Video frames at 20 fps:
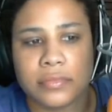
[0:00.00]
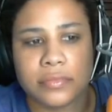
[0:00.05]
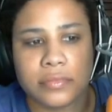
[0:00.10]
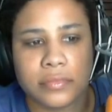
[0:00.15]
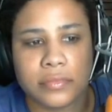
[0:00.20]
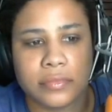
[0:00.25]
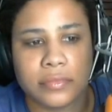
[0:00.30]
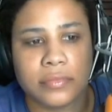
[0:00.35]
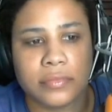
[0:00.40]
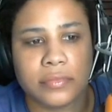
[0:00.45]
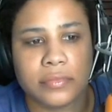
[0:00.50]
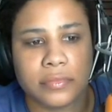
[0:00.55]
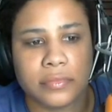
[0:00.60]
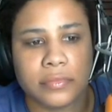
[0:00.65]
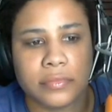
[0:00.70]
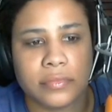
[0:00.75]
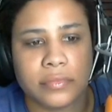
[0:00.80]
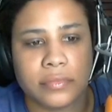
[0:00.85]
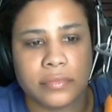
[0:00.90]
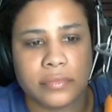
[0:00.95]

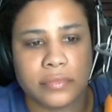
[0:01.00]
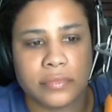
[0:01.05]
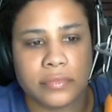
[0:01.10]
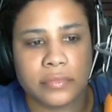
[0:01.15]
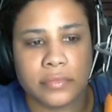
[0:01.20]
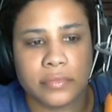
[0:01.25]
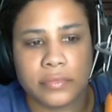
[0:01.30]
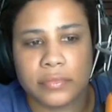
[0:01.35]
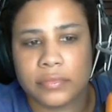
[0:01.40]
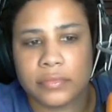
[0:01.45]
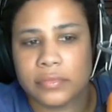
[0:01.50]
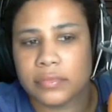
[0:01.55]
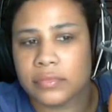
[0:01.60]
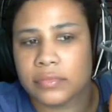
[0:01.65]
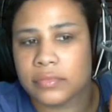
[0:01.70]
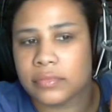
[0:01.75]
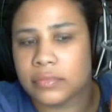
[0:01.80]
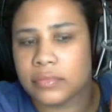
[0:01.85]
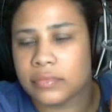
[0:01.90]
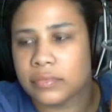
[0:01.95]

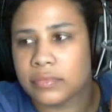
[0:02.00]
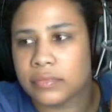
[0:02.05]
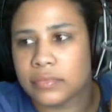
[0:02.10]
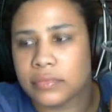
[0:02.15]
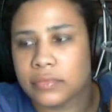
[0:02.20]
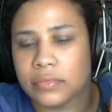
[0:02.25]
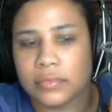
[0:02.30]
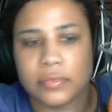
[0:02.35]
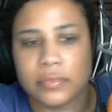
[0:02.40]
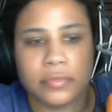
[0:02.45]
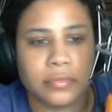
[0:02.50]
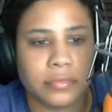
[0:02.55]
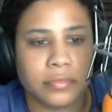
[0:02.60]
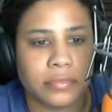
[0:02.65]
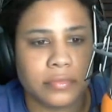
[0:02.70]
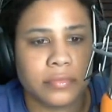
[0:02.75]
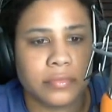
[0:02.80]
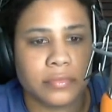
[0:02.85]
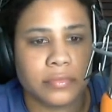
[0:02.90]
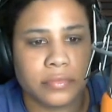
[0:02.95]

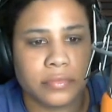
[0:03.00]
(not speaking)